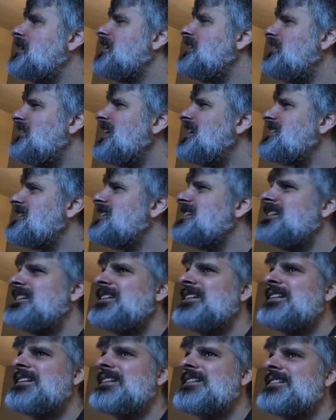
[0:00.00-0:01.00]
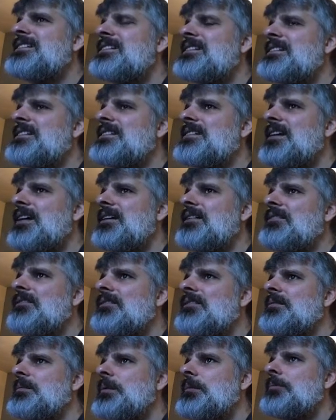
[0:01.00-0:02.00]
I don't actually need the checker
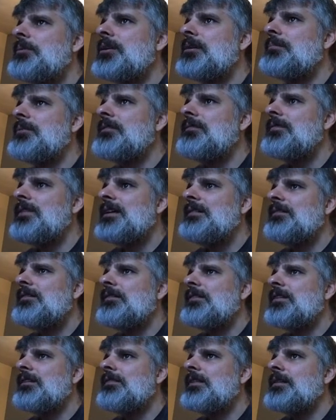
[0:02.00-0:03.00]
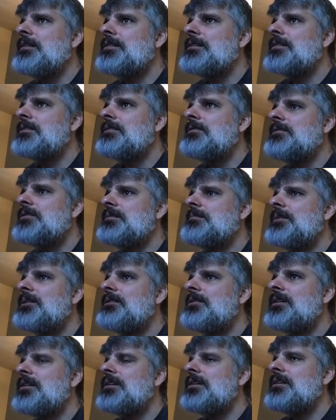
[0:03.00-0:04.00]
though. I'm a pretty big favorite if I just close him out